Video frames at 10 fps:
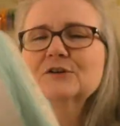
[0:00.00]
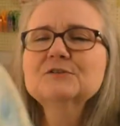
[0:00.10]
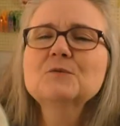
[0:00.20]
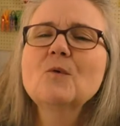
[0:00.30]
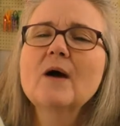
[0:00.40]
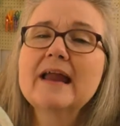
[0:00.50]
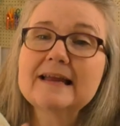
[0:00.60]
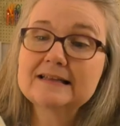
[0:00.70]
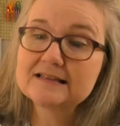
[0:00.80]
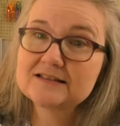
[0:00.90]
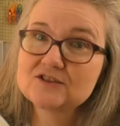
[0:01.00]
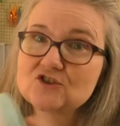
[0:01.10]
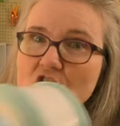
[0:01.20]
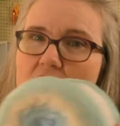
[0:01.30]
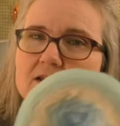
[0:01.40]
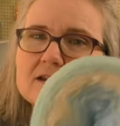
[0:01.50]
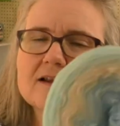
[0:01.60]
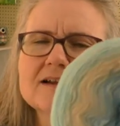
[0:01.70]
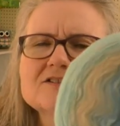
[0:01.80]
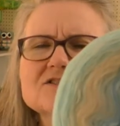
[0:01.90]
couldn't wait to start it.
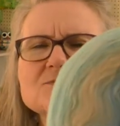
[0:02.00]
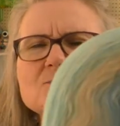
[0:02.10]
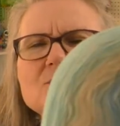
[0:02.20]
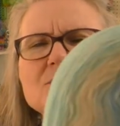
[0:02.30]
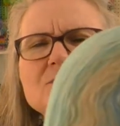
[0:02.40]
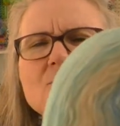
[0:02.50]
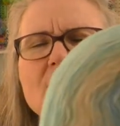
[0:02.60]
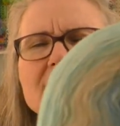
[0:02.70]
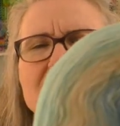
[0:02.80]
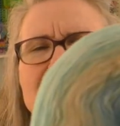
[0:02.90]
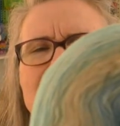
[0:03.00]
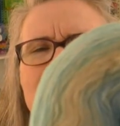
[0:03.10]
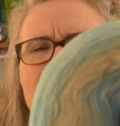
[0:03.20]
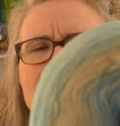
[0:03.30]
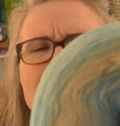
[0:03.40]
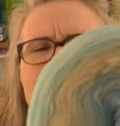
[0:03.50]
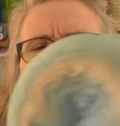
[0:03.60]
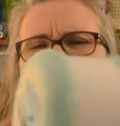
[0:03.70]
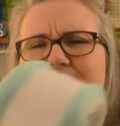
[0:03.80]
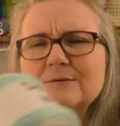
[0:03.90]
I just couldn't wait to start to
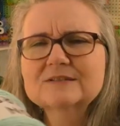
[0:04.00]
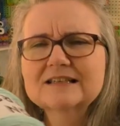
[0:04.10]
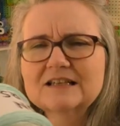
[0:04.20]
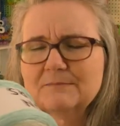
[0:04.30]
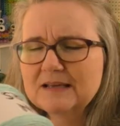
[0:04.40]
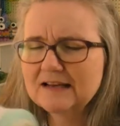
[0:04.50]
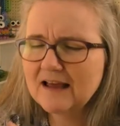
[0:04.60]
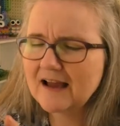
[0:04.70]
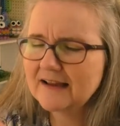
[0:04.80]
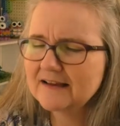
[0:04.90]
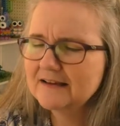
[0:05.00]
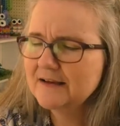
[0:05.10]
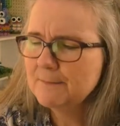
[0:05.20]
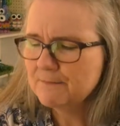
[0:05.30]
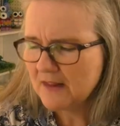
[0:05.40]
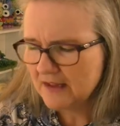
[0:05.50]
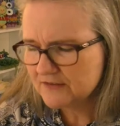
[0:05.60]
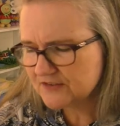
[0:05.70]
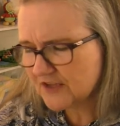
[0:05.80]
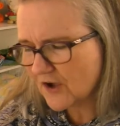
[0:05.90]
see what it was going to be like.
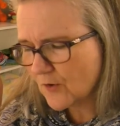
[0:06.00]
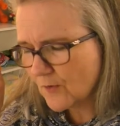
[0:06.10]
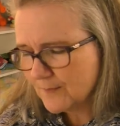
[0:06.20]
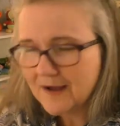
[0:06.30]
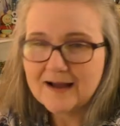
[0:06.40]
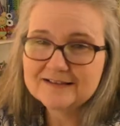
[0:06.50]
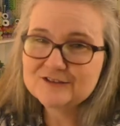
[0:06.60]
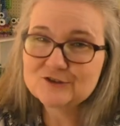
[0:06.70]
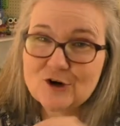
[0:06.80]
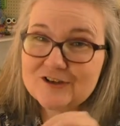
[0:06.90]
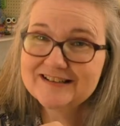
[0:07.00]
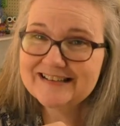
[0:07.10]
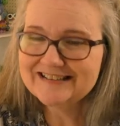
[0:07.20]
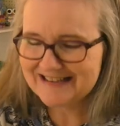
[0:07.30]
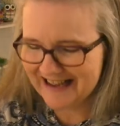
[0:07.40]
So I started it.